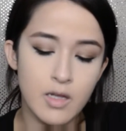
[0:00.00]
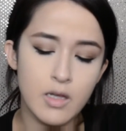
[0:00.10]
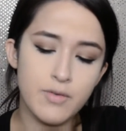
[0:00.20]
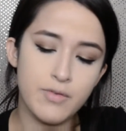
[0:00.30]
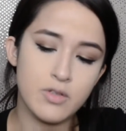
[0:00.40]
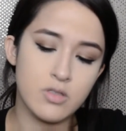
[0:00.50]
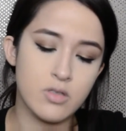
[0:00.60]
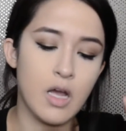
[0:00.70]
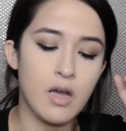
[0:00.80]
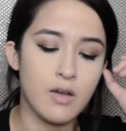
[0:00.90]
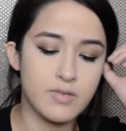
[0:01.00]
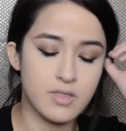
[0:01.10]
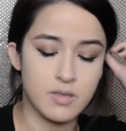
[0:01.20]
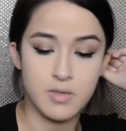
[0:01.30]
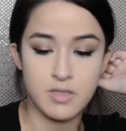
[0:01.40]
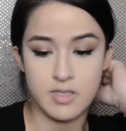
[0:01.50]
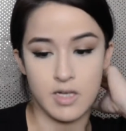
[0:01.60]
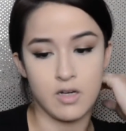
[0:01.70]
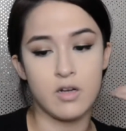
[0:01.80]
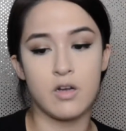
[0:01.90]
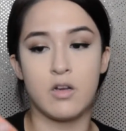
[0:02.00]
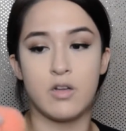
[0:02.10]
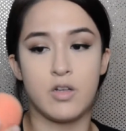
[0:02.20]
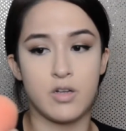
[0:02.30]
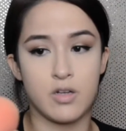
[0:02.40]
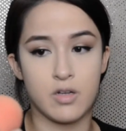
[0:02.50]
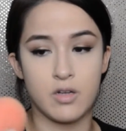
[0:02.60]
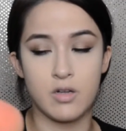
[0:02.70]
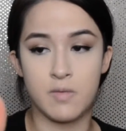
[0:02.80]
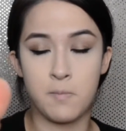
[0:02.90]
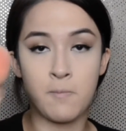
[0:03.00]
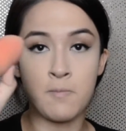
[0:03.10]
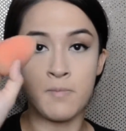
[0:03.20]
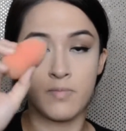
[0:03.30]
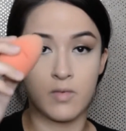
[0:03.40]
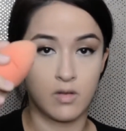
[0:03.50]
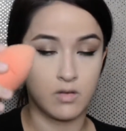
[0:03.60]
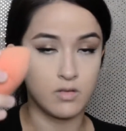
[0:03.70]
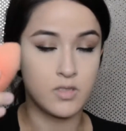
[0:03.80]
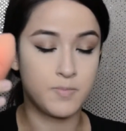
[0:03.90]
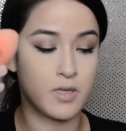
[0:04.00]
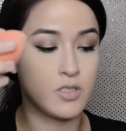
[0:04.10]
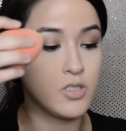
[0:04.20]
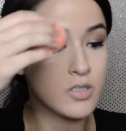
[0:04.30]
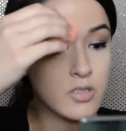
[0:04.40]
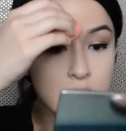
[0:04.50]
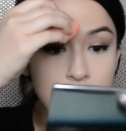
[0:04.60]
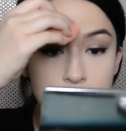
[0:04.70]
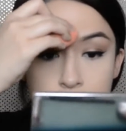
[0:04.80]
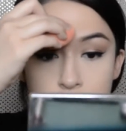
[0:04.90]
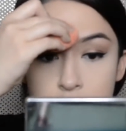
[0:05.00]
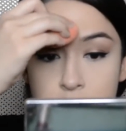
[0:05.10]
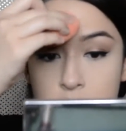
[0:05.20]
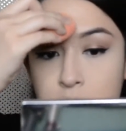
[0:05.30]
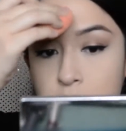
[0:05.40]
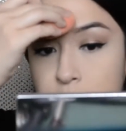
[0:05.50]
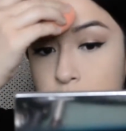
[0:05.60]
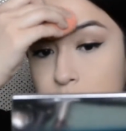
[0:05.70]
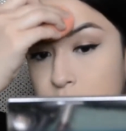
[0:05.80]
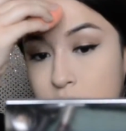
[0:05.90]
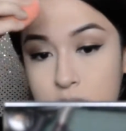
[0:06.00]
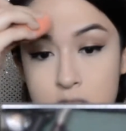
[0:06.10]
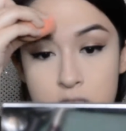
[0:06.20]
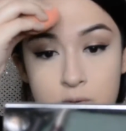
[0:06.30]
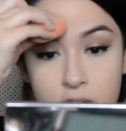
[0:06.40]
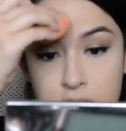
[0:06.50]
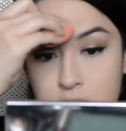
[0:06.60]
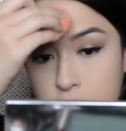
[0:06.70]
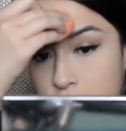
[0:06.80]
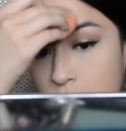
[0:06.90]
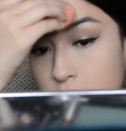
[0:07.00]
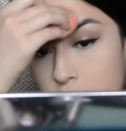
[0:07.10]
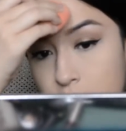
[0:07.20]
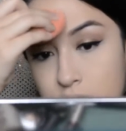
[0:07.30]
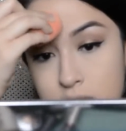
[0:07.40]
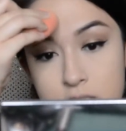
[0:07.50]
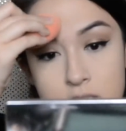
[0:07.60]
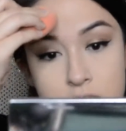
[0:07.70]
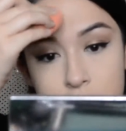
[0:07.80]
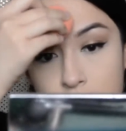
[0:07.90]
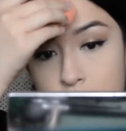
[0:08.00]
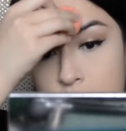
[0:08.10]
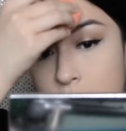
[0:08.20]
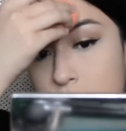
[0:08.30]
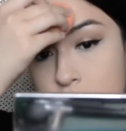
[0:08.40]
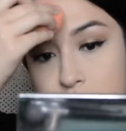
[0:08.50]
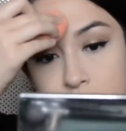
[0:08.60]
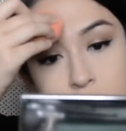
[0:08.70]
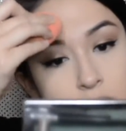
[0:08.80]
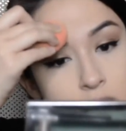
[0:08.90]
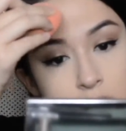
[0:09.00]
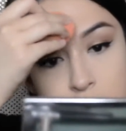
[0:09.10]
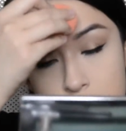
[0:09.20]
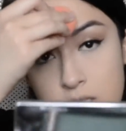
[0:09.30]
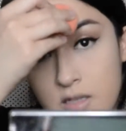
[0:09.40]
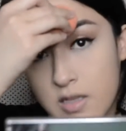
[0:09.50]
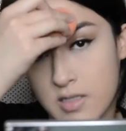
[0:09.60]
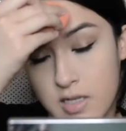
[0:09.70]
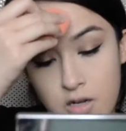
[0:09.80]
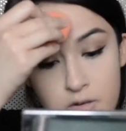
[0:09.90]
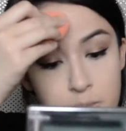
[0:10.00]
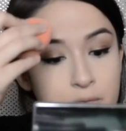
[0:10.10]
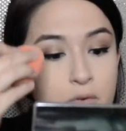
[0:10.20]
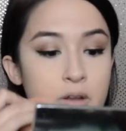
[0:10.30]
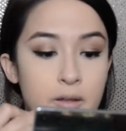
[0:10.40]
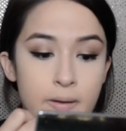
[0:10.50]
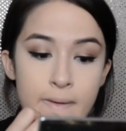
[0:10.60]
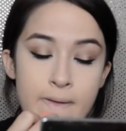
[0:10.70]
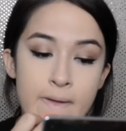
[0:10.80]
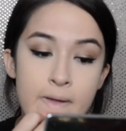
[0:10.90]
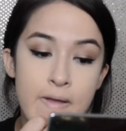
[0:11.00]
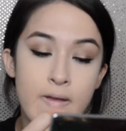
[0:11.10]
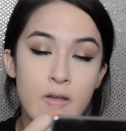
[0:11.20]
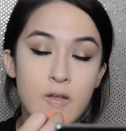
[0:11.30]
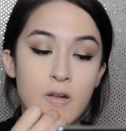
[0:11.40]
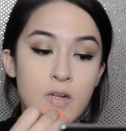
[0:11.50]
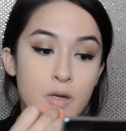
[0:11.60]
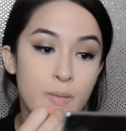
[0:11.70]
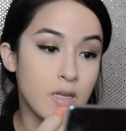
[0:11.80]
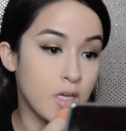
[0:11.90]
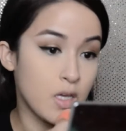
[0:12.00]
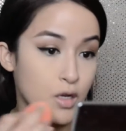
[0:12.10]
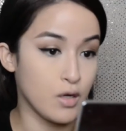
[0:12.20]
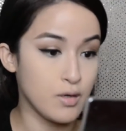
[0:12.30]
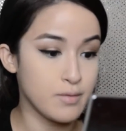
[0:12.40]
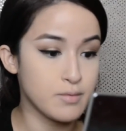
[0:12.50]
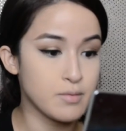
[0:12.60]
If you still have some concealer on your sponge, this is what I do. I just add it to the center of my forehead and a little bit here.